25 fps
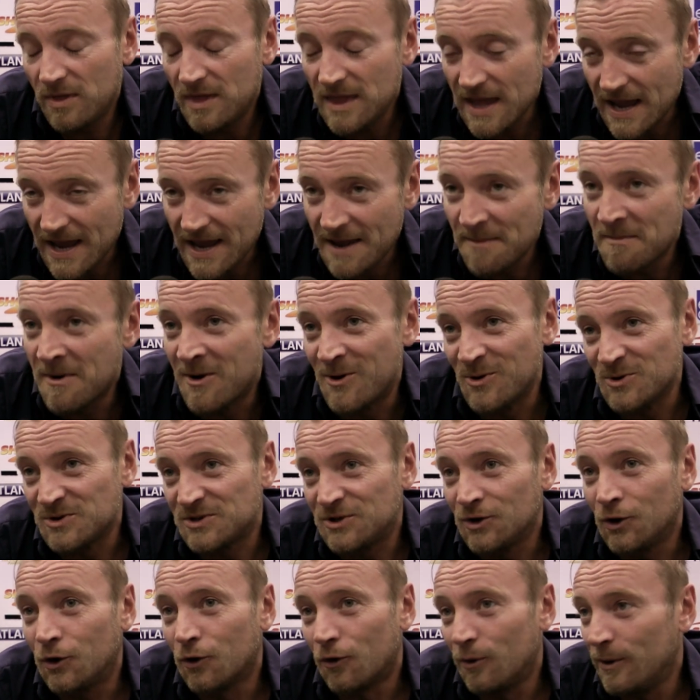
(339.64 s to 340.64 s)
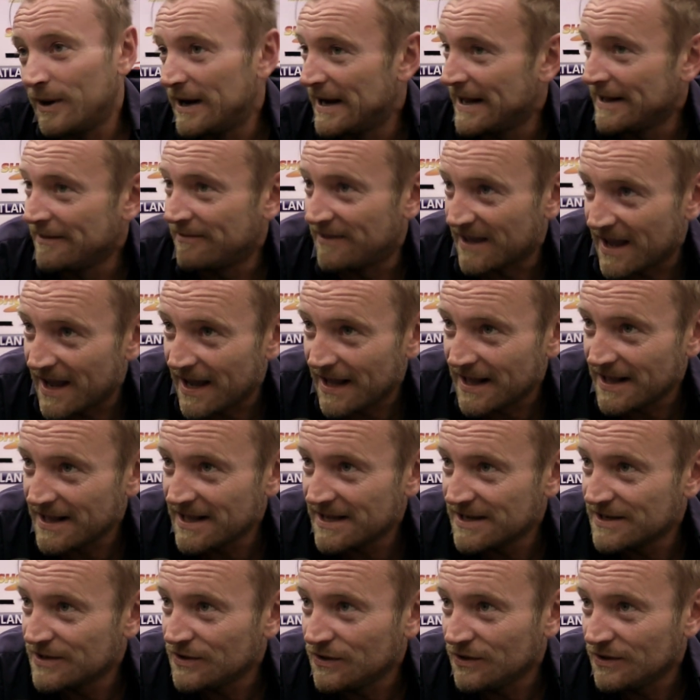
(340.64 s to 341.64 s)
the most grueling thing
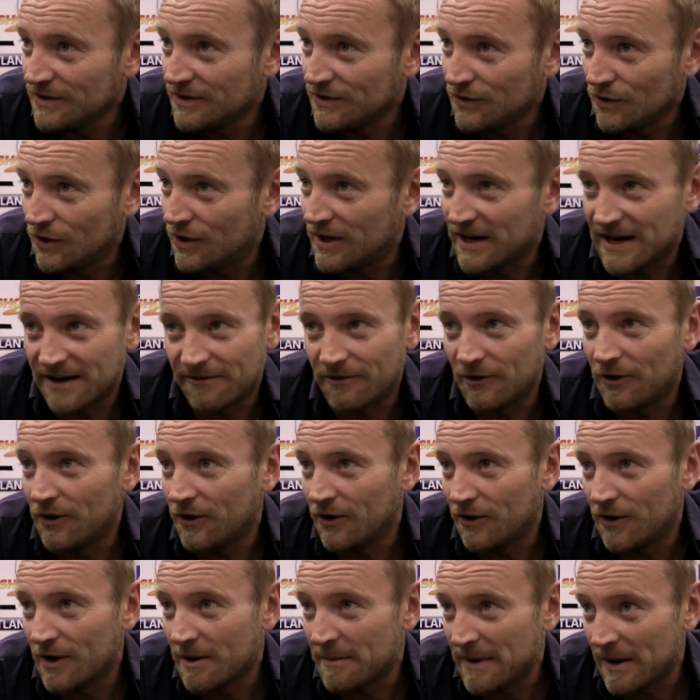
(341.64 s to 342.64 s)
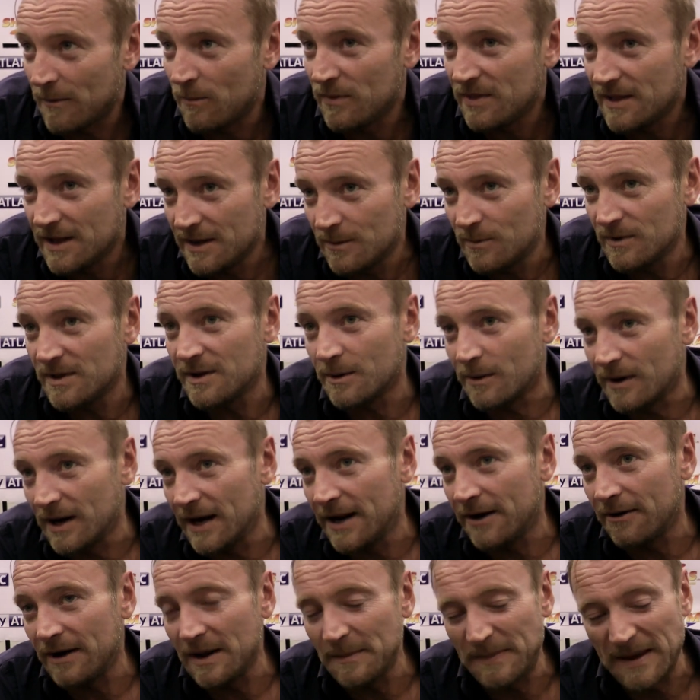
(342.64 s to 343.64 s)
you could ever do. I mean, there were
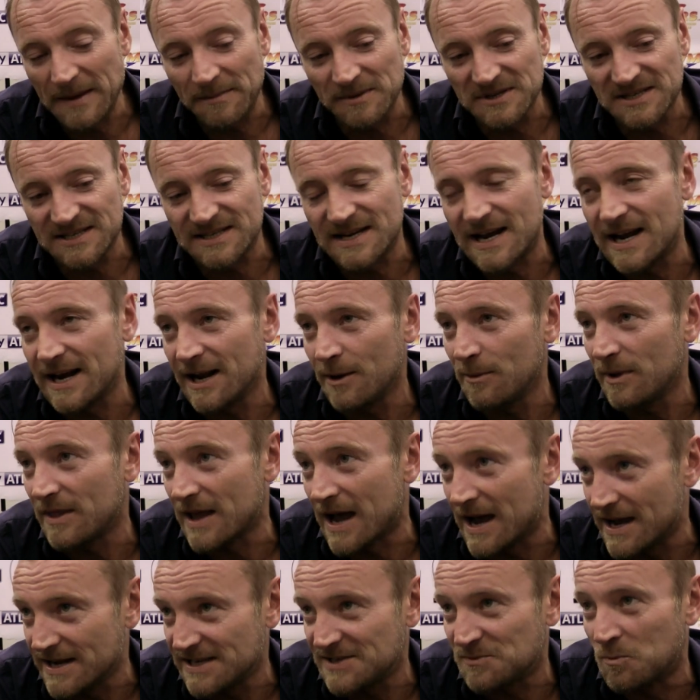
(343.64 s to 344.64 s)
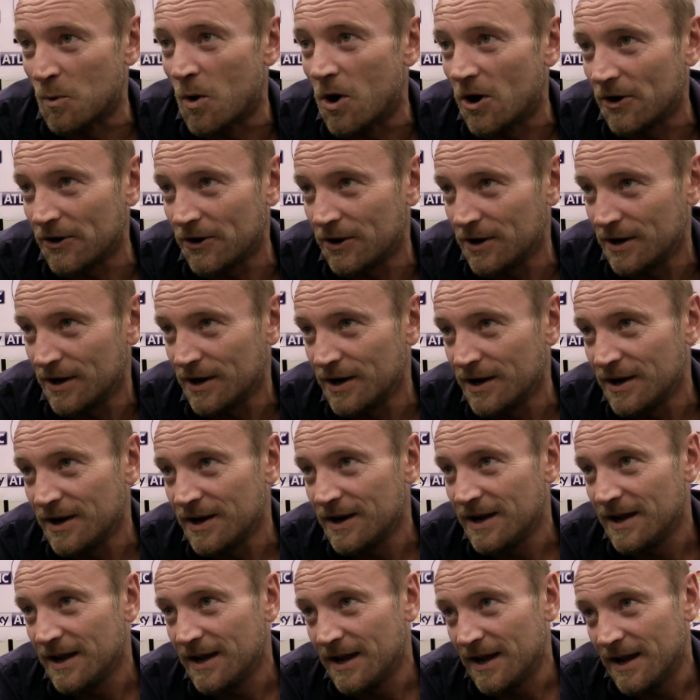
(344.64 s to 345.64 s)
literally people standing with ice water.
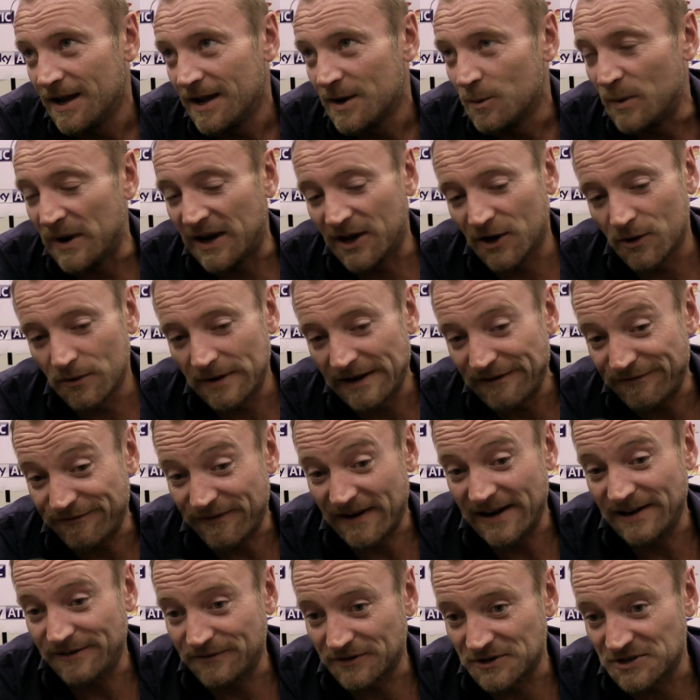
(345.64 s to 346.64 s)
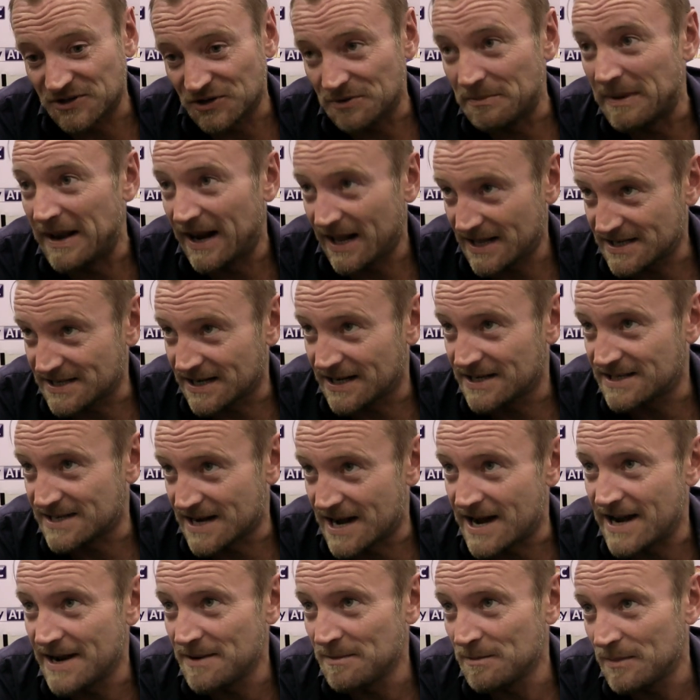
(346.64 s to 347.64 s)
We could only fight for 2 minutes at a
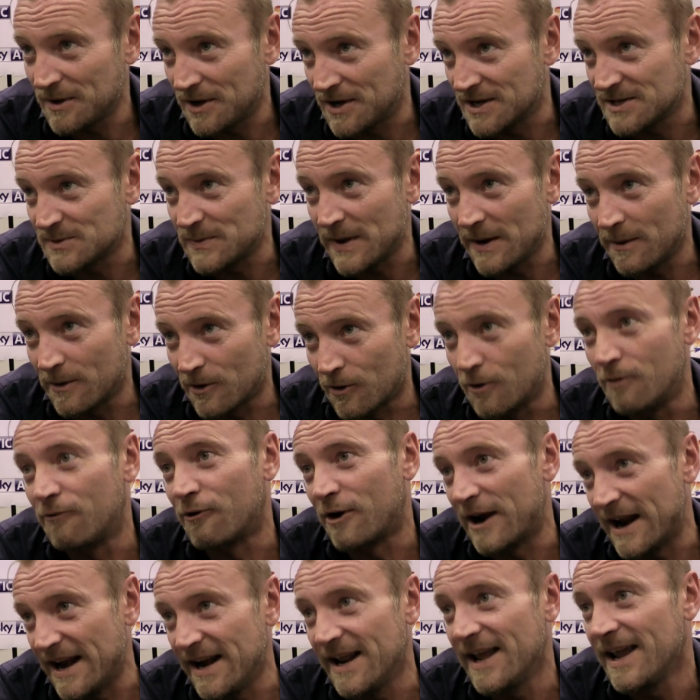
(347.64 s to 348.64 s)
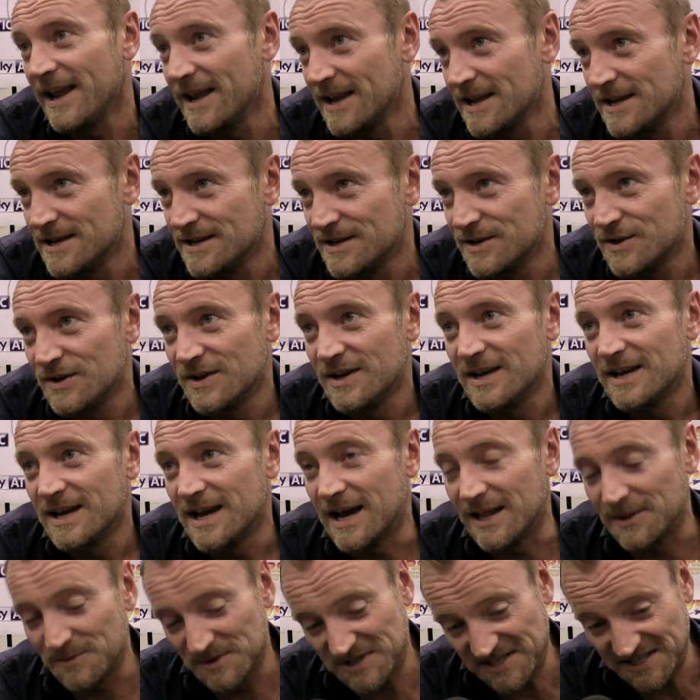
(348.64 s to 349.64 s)
time because we were overheating,
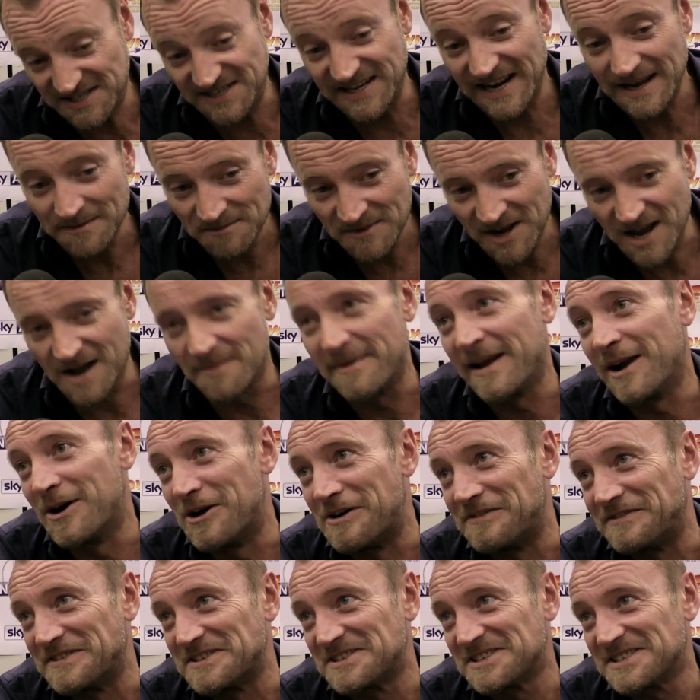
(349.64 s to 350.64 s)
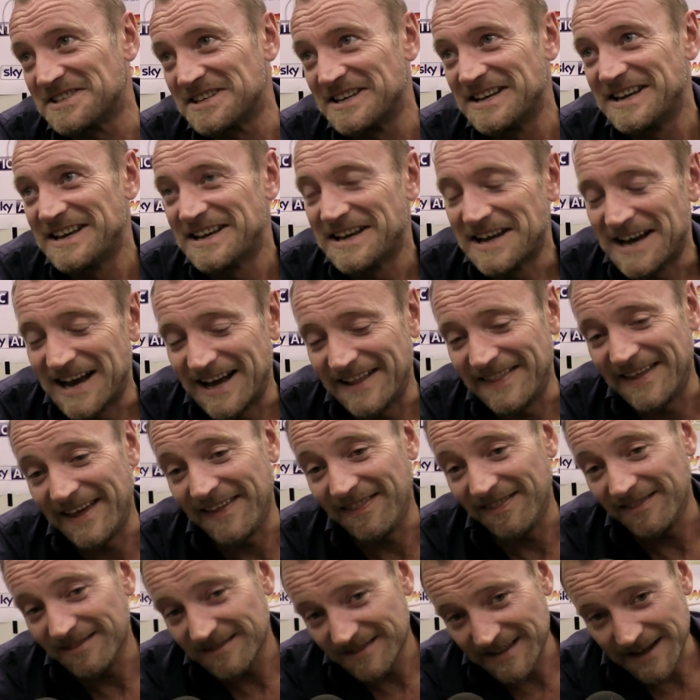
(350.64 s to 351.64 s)
and there was steam coming off us. And
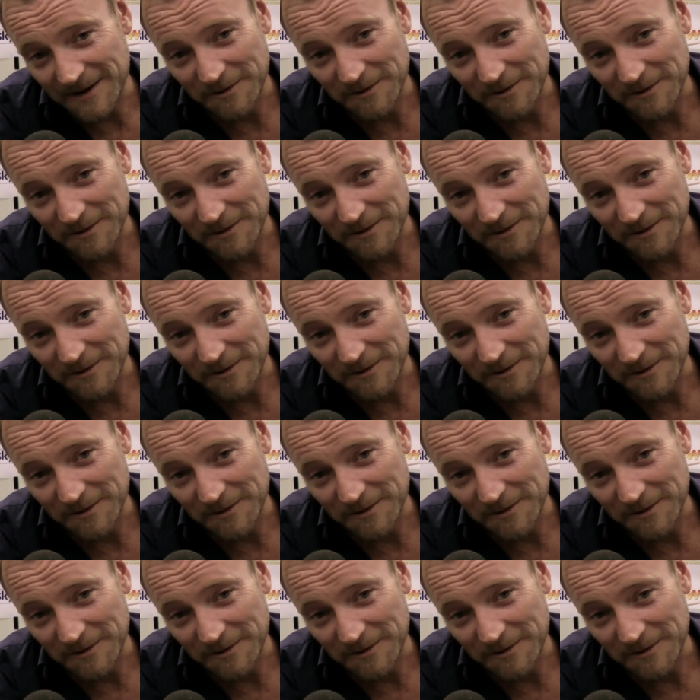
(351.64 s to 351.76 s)
then